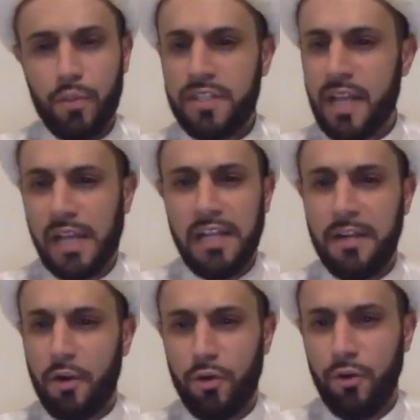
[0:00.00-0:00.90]

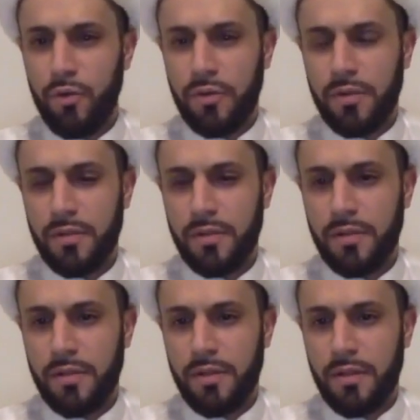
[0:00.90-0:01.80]
Muttaqeen are who?
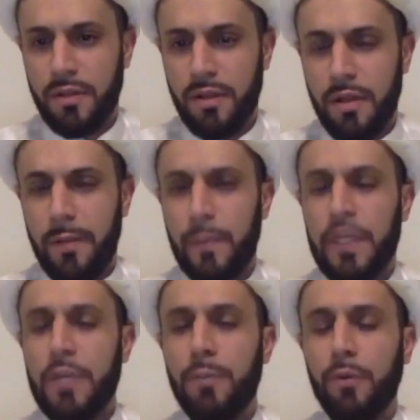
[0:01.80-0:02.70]

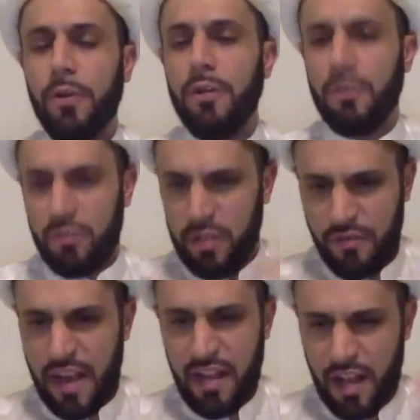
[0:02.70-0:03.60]
People, if
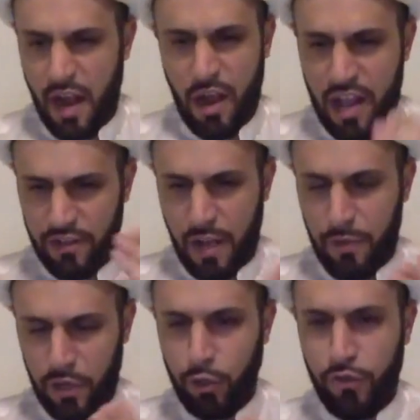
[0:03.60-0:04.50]
I, uh, uh, I am going to
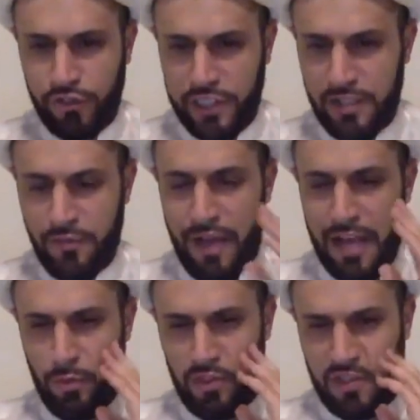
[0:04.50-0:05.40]
loosely define
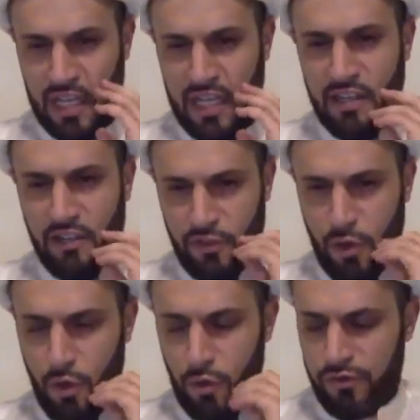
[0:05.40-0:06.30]
muttaqeen as
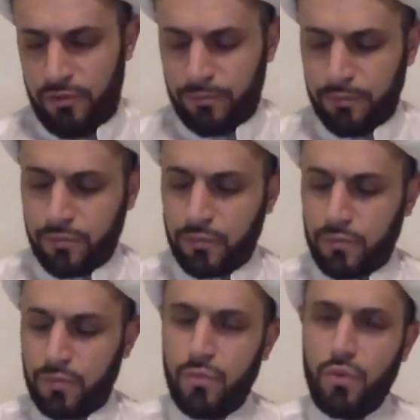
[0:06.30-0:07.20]
those
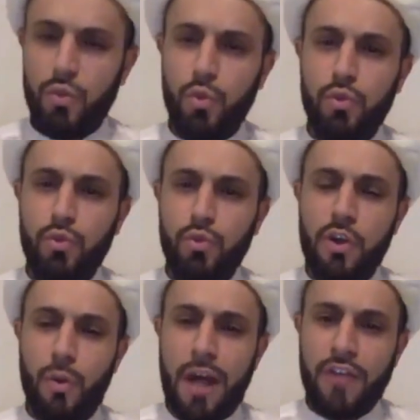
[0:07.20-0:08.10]
who do
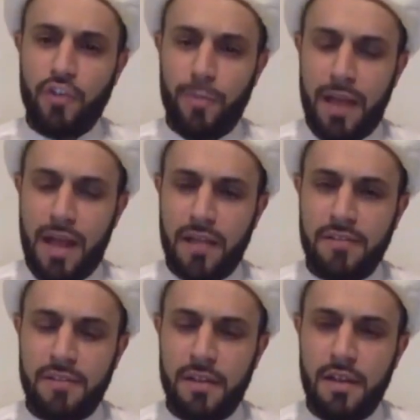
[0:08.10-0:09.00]
their wajibat
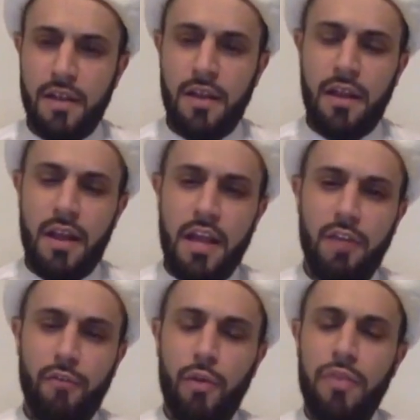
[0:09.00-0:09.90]
and
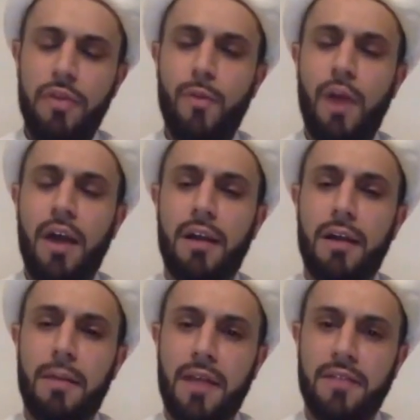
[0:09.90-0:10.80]
avoid the
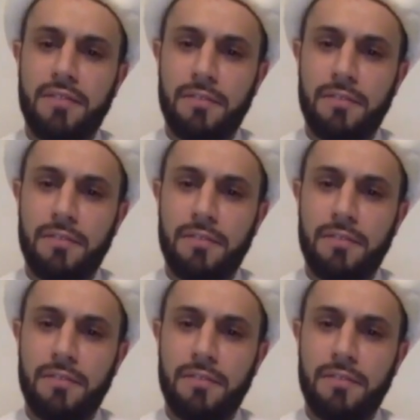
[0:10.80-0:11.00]
muharramat.